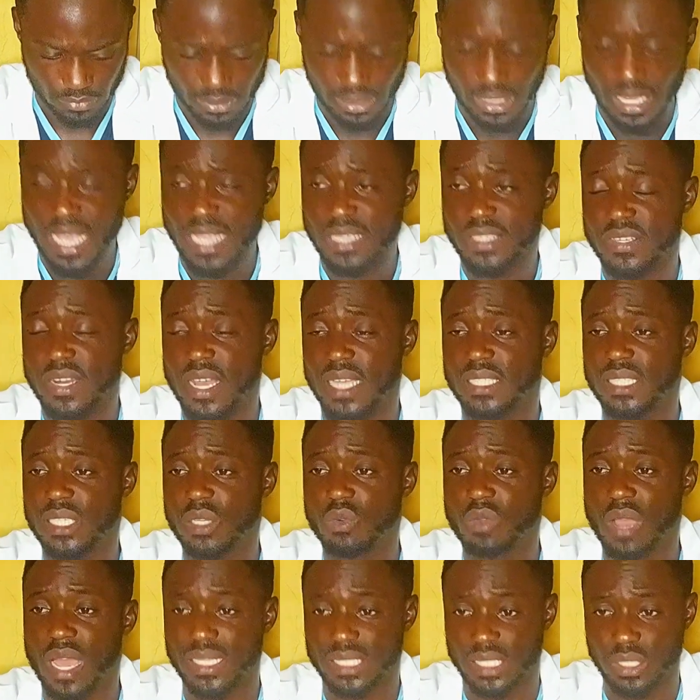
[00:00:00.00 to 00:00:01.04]

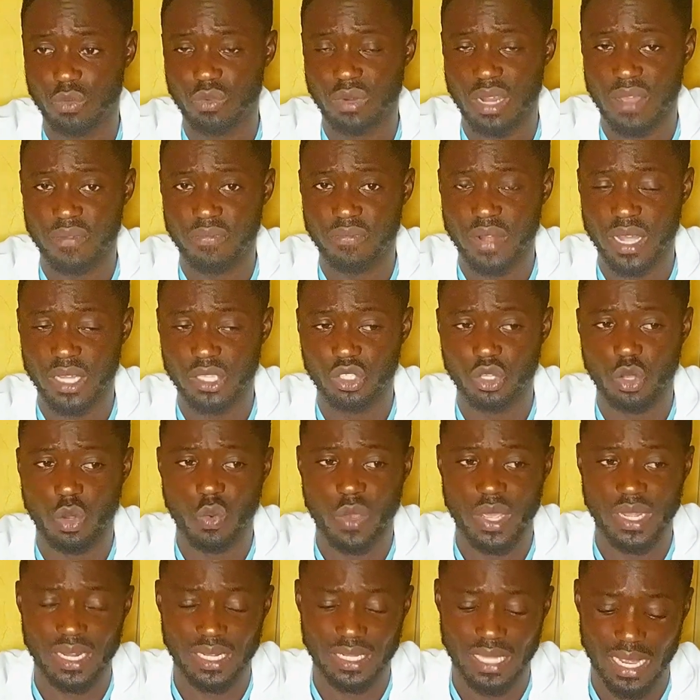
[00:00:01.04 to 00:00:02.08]
extra-articular fracture,
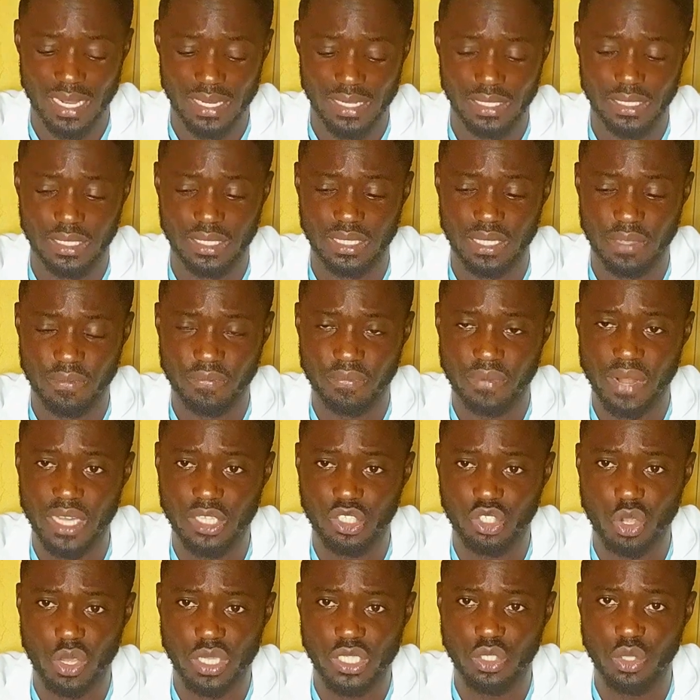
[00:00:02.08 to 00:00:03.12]
when that is the
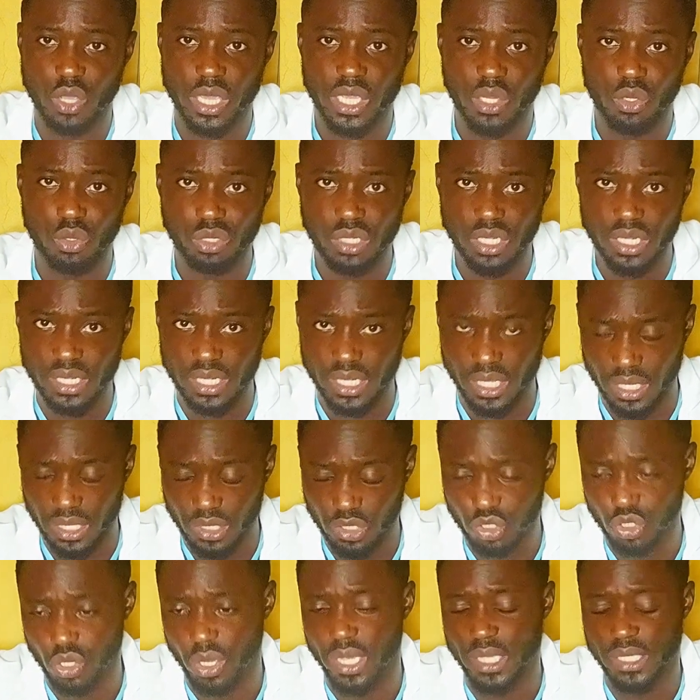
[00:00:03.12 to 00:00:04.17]
fracture is not including
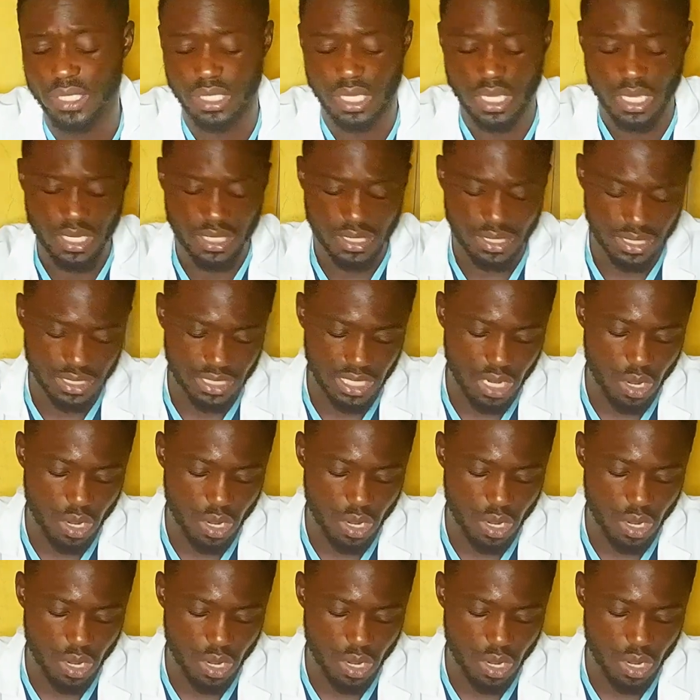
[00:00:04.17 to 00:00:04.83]
the joint. The